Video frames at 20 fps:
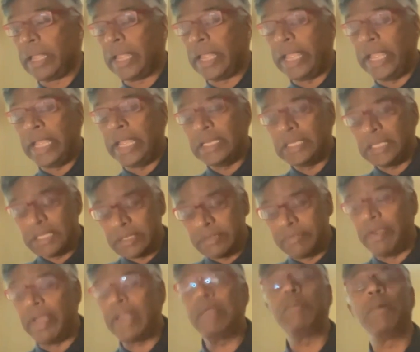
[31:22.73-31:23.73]
is
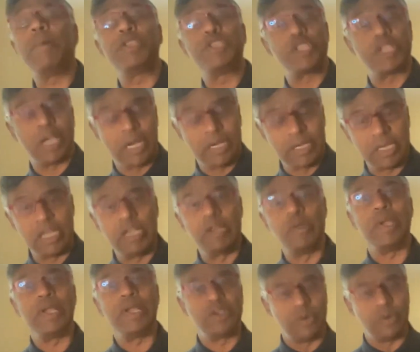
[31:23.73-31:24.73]
very much
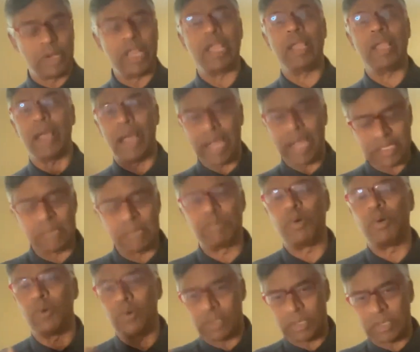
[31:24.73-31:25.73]
continuing today, I
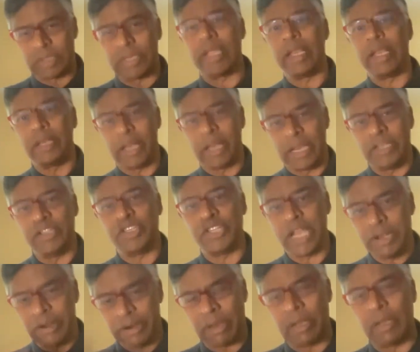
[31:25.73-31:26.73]
suppose, in
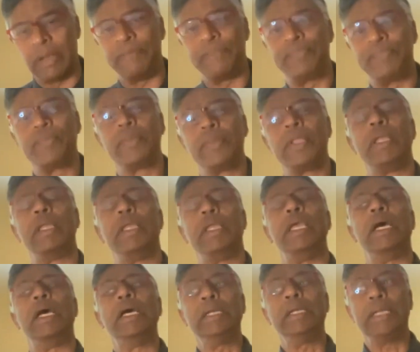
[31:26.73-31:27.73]
general.
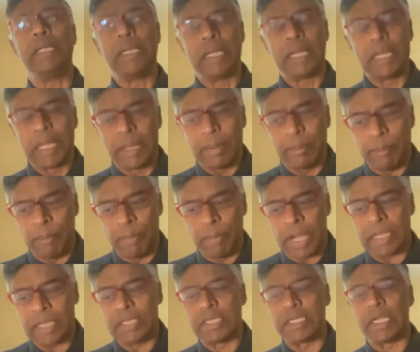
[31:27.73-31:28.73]
Yeah,
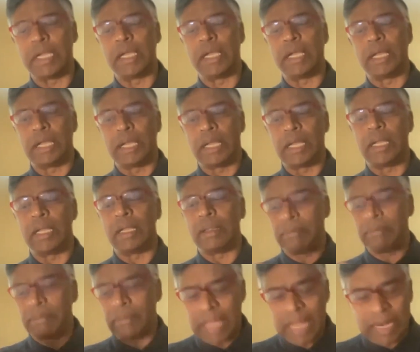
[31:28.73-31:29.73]
but
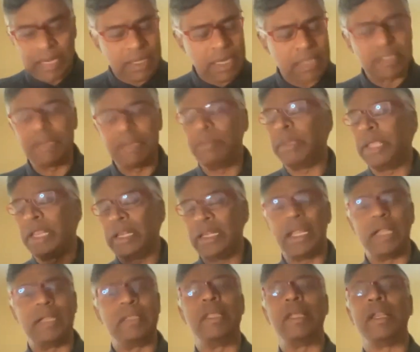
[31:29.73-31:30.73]
that doesn't mean
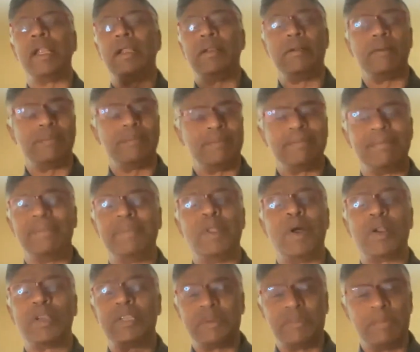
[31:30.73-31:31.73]
that there are
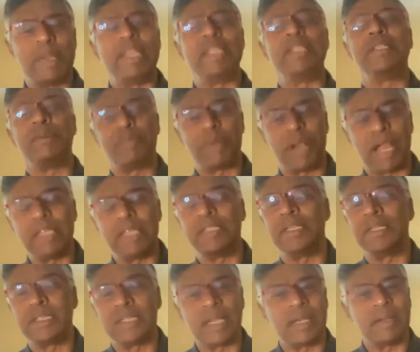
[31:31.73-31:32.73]
not many
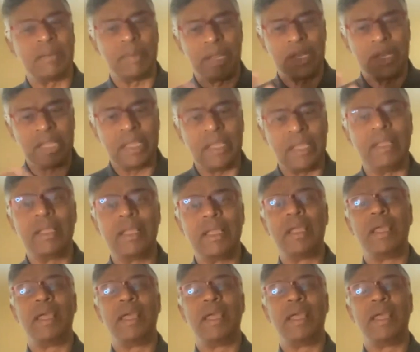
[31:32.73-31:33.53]
surprises and many